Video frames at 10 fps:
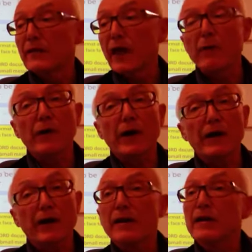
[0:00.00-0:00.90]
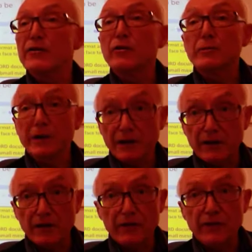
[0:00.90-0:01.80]
That way you can
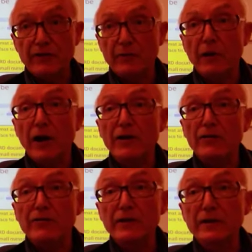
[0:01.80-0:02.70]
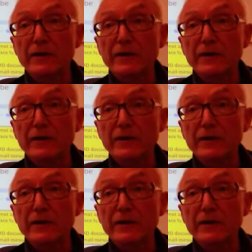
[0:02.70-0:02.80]
begin to see some marks